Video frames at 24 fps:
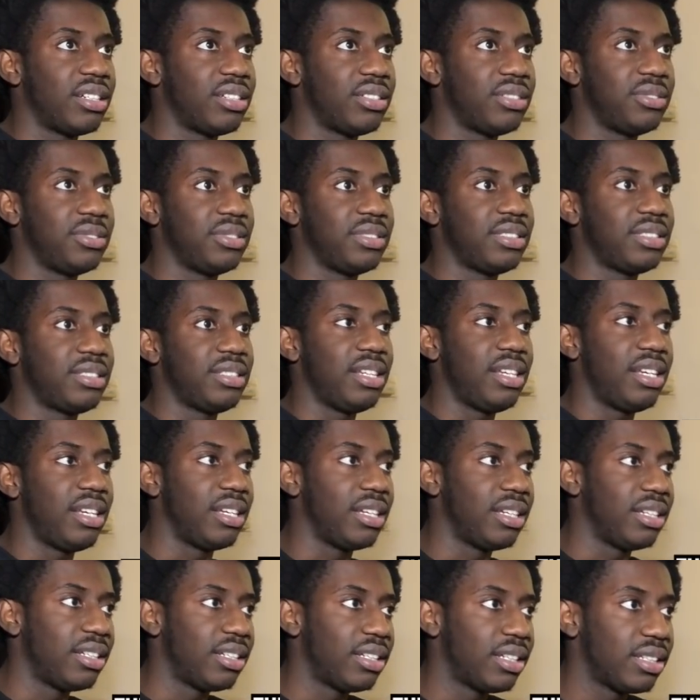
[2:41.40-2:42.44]
Oh,
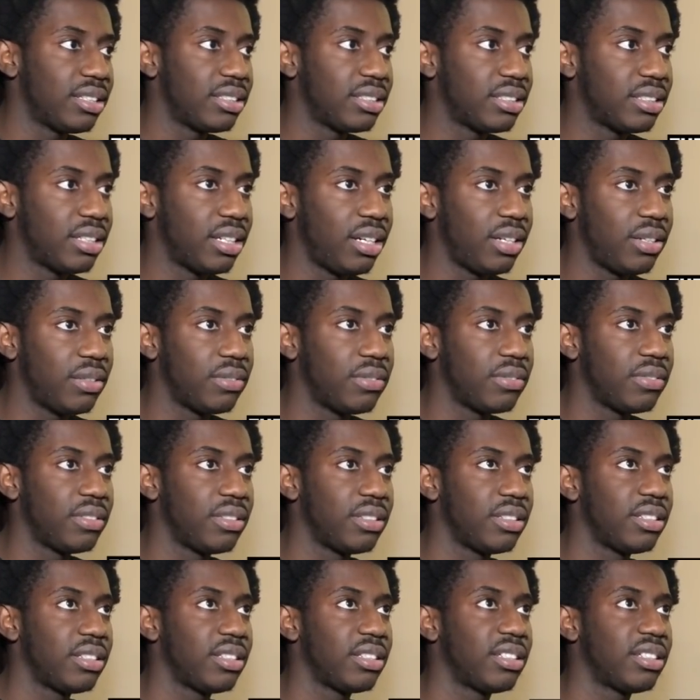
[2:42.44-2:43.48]
snap. That's tough.
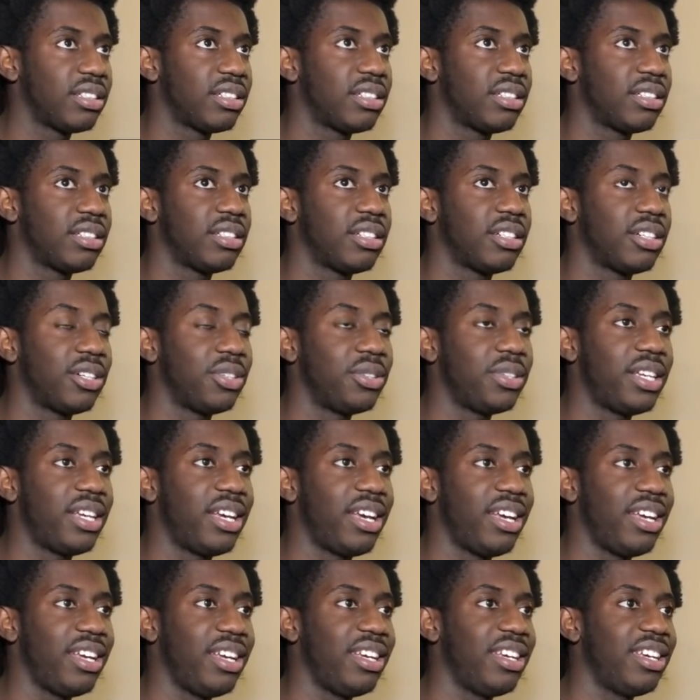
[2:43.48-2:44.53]

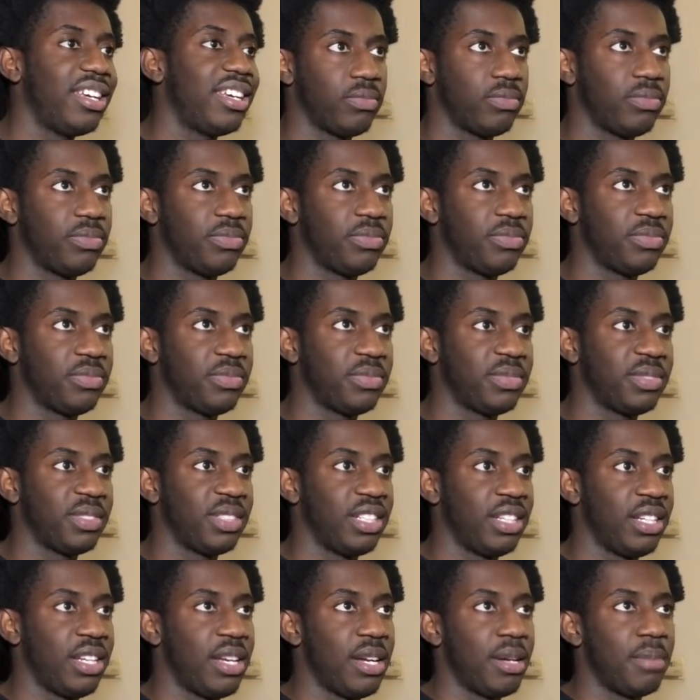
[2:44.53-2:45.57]
Okay.
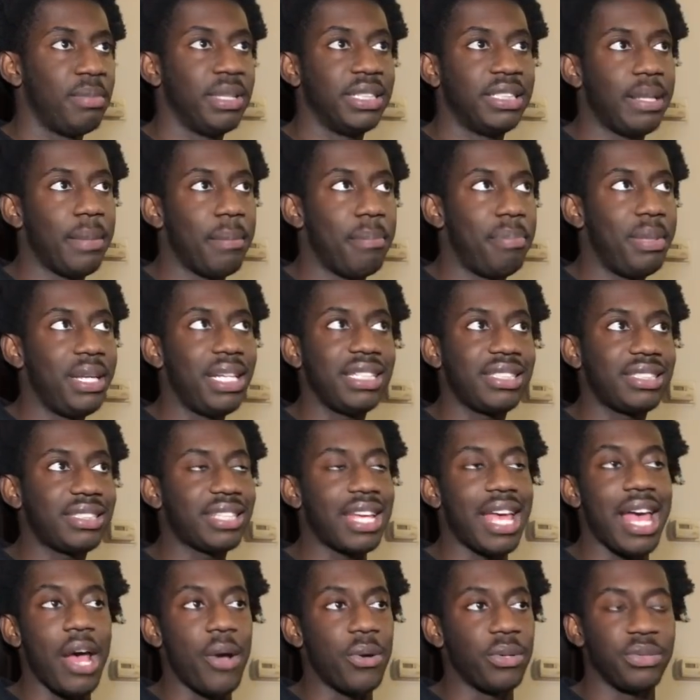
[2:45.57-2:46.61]
But the beat
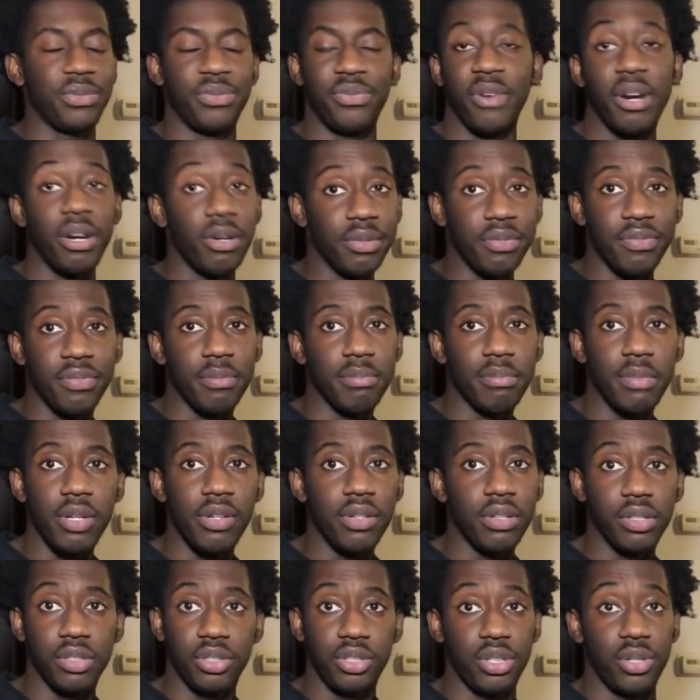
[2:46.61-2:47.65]
sounds very
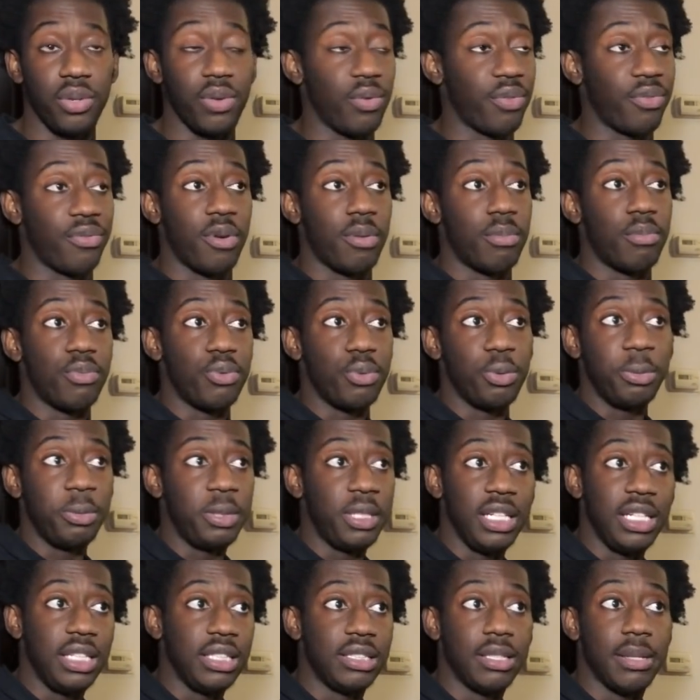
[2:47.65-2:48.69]
familiar, too, from
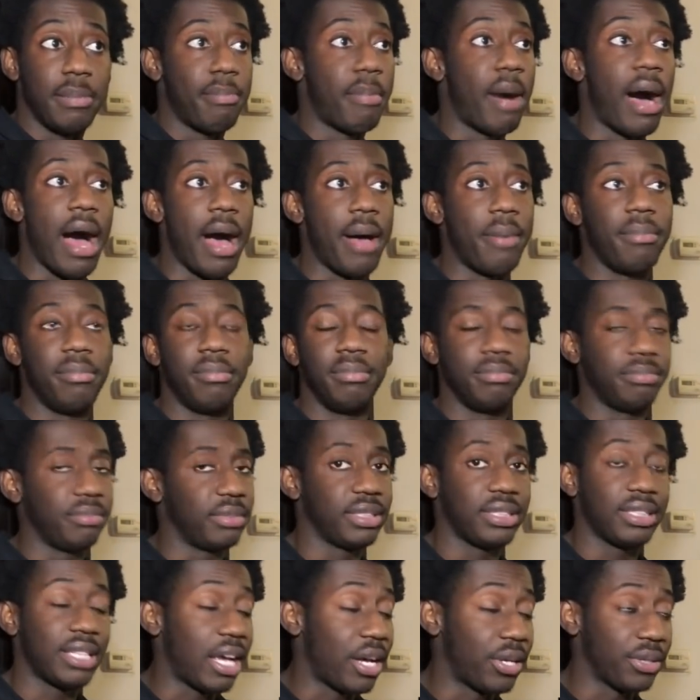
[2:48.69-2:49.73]
Ruthie to bop.
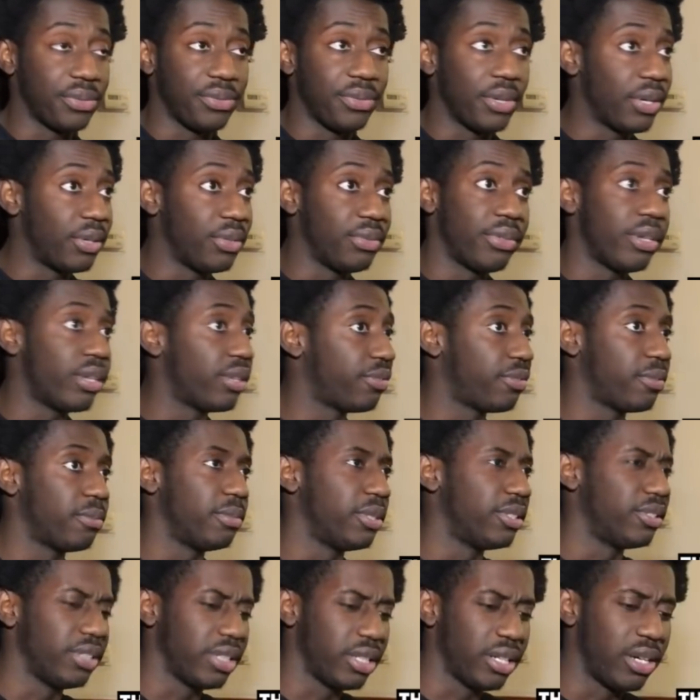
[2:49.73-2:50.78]
Sounds very, very
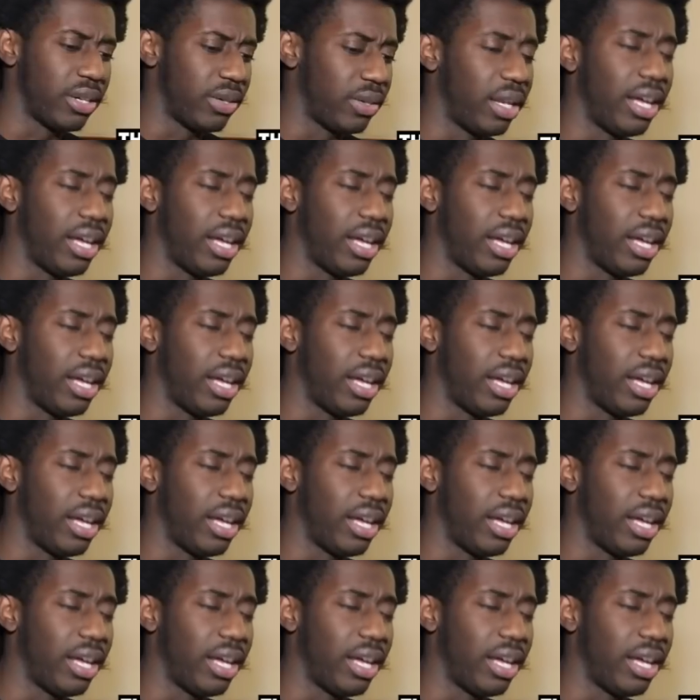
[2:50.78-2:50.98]
familiar, though.